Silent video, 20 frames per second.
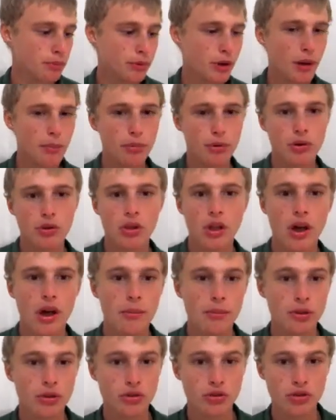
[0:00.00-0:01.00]

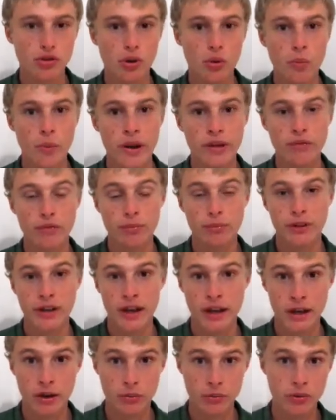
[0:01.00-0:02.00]
kilometers away from
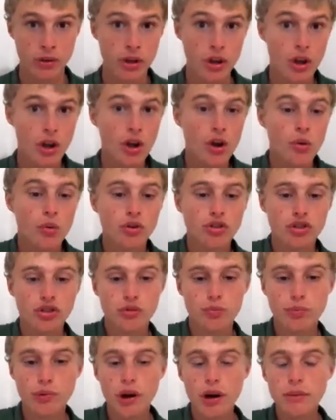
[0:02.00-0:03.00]
town, which
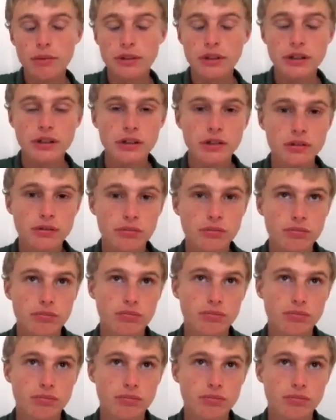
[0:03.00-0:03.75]
is probably,